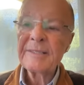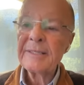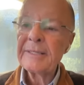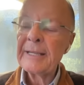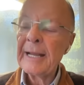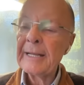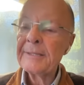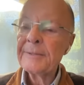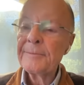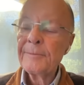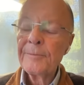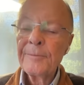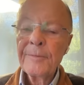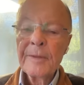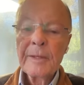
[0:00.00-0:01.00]

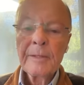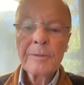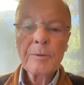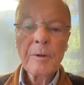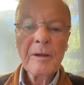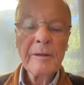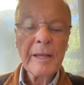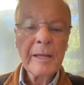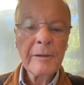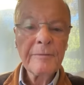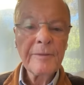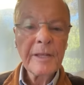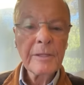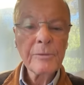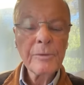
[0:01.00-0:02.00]
hungry, going
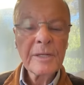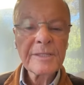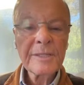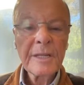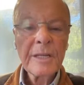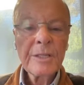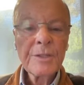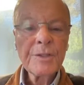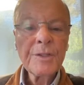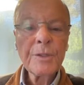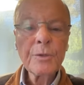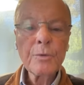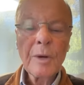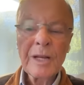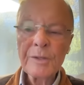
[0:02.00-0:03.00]
through need.